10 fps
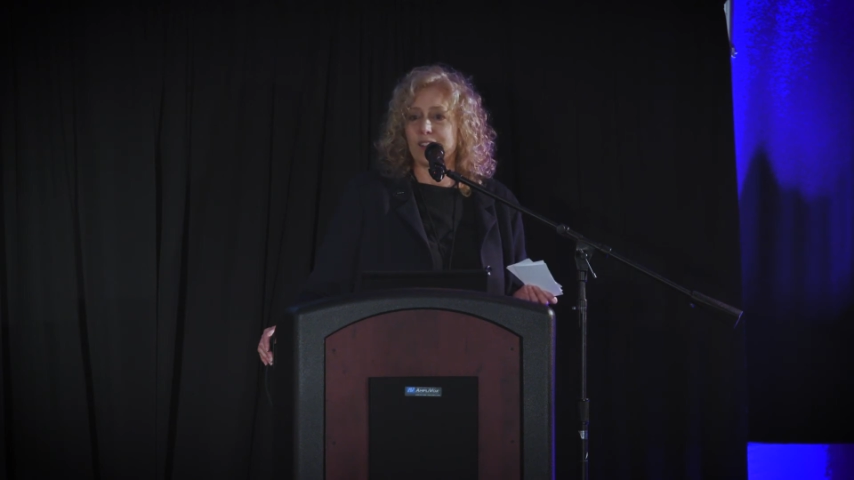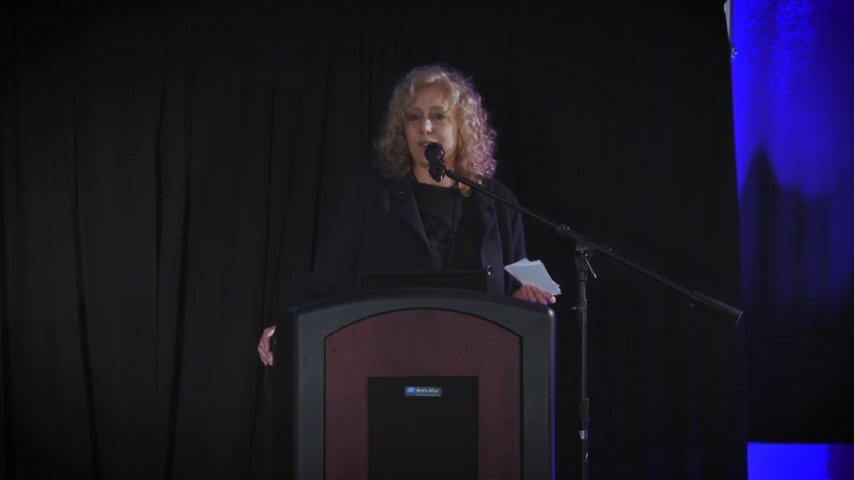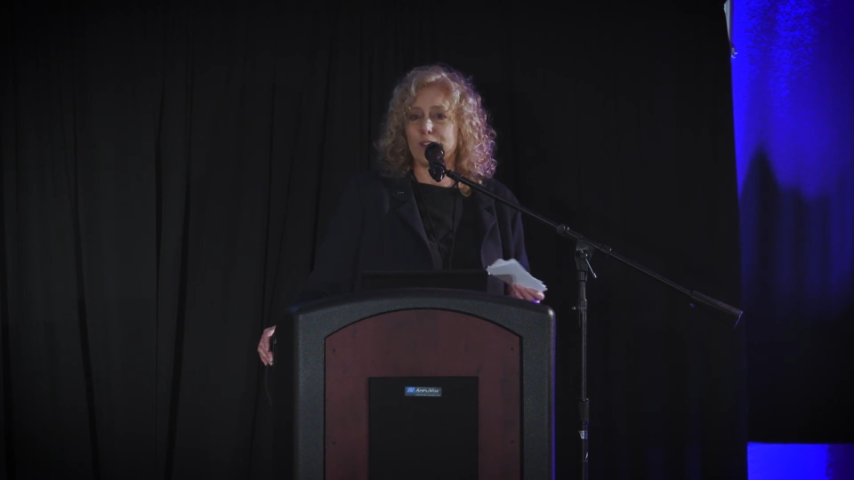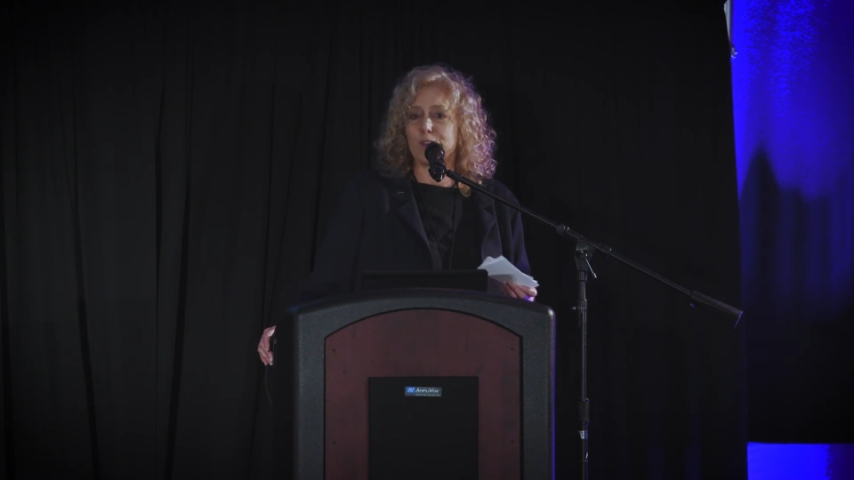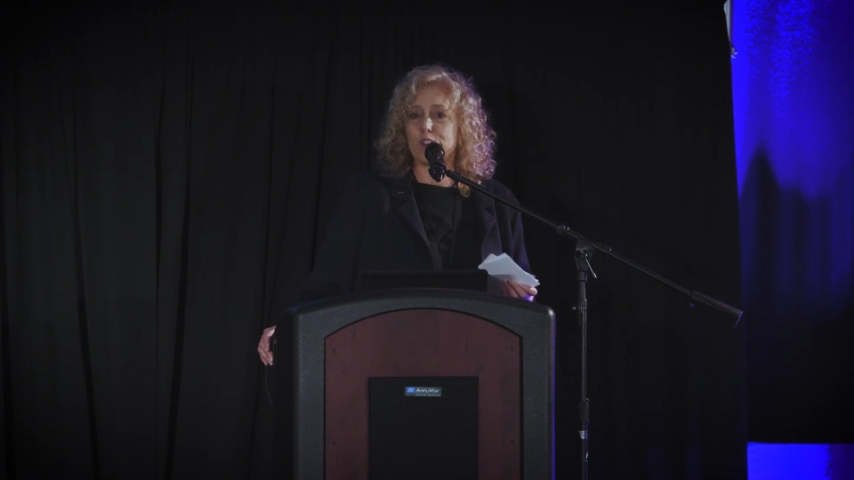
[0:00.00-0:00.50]

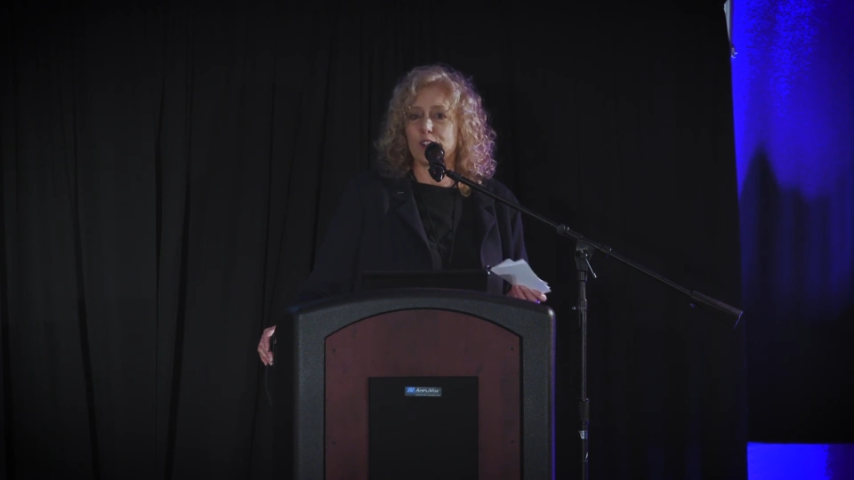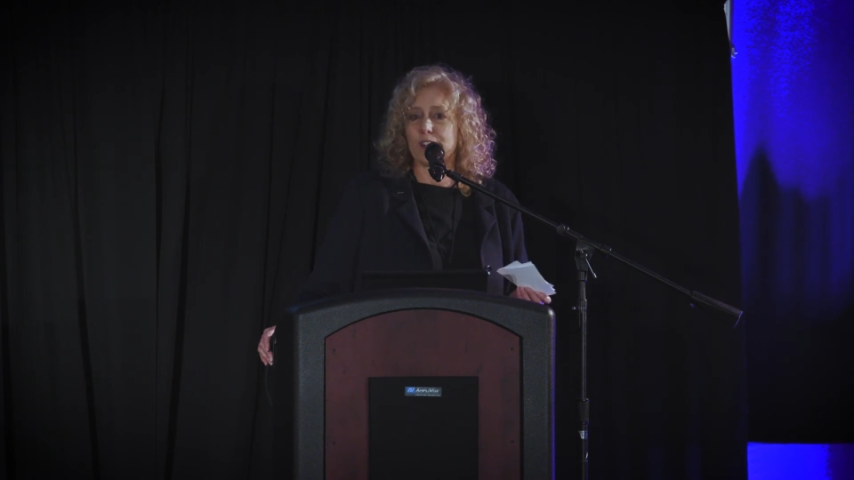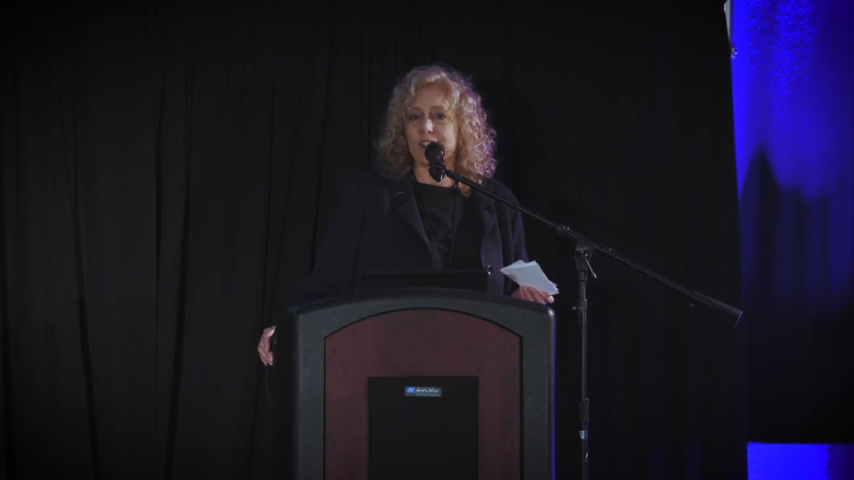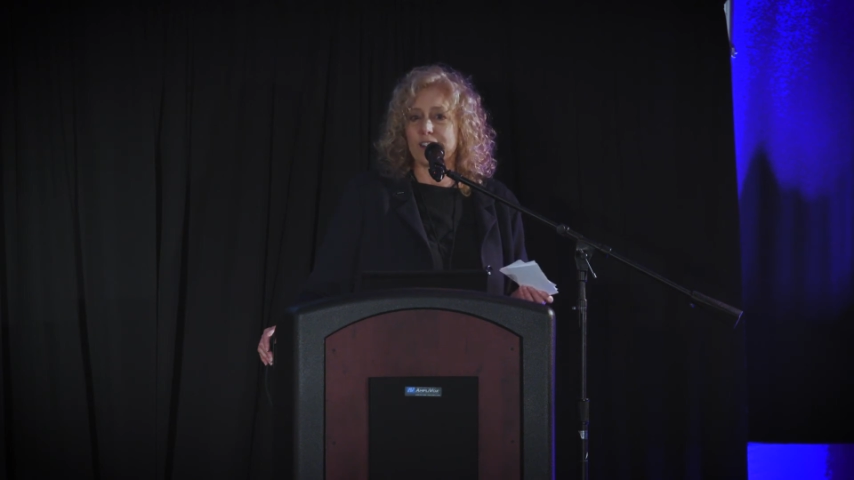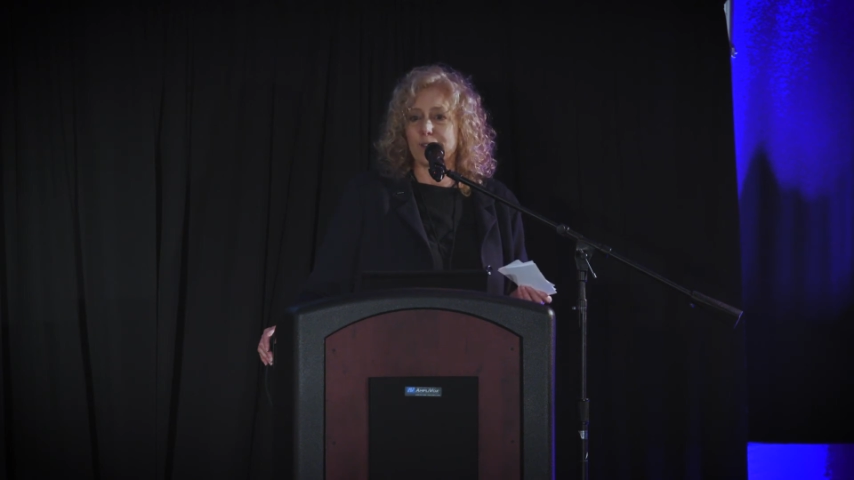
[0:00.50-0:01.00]
even if you
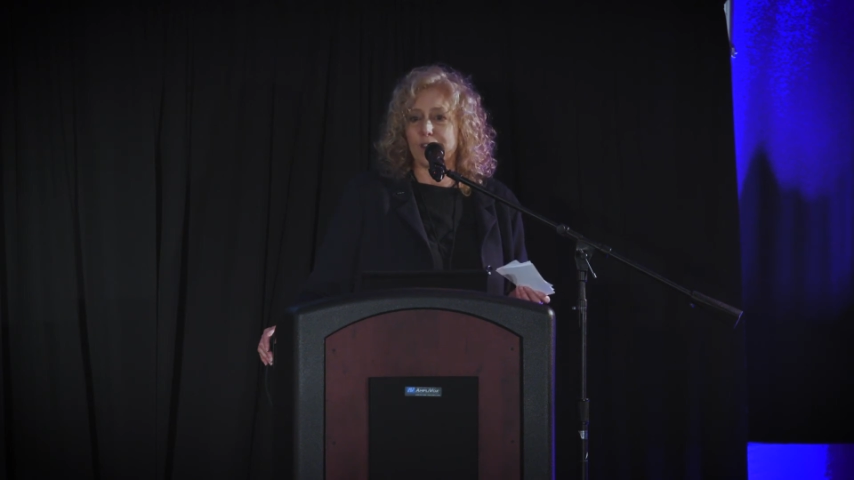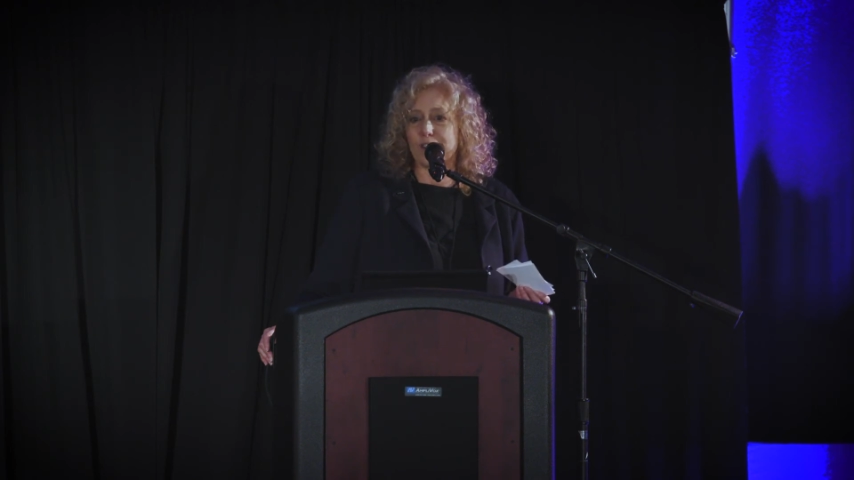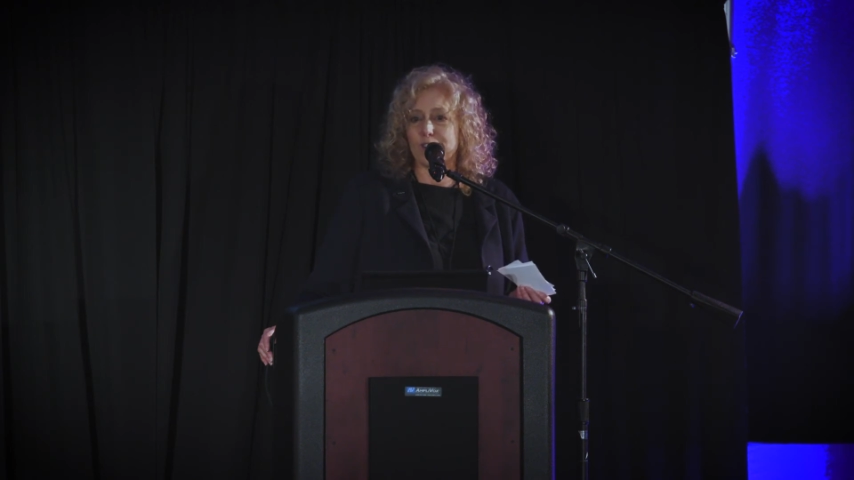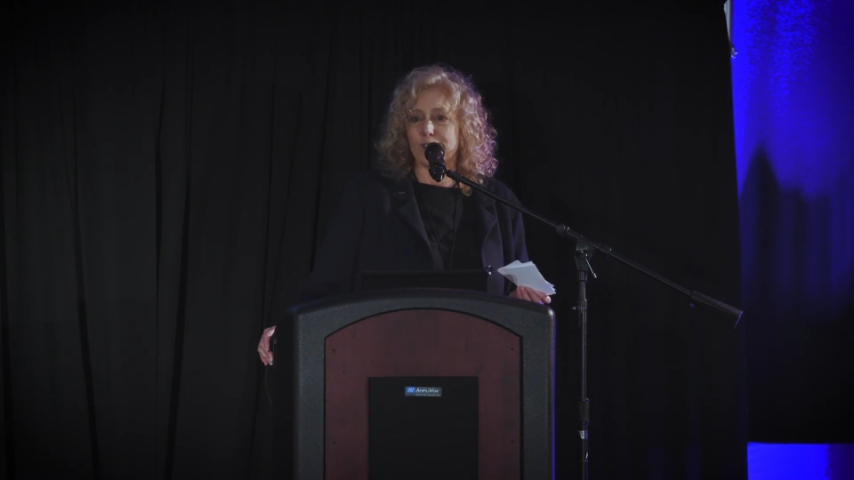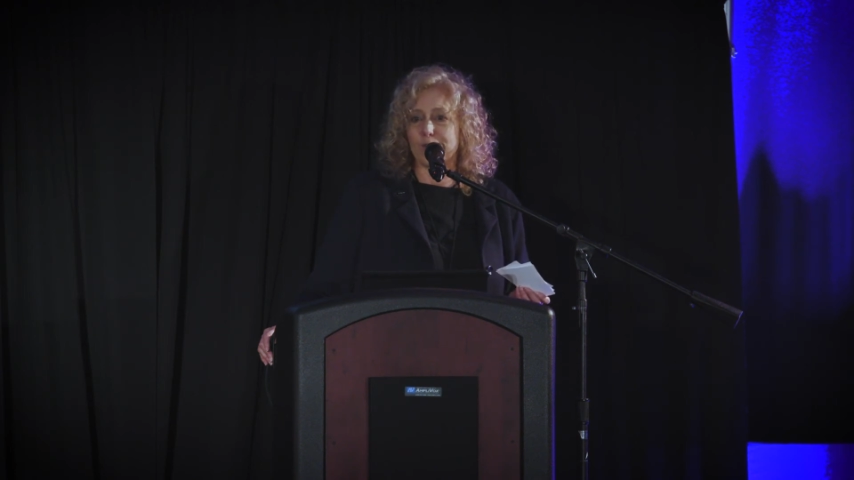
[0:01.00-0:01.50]
don't identify
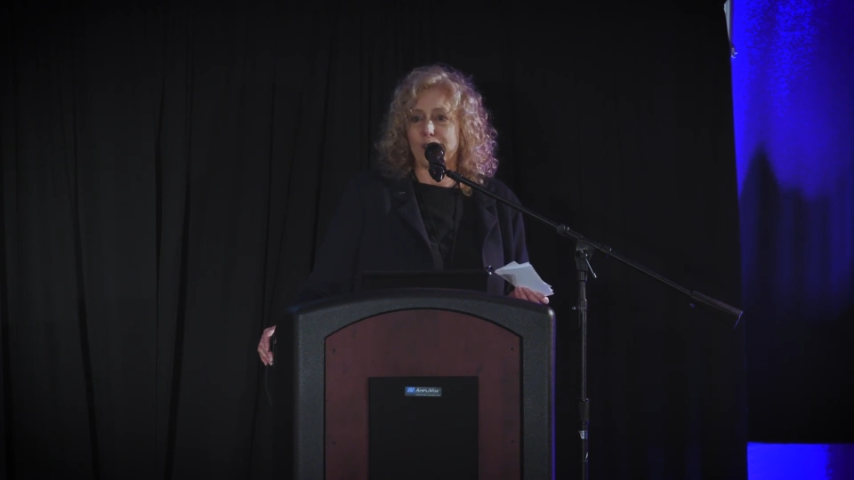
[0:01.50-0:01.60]
yourself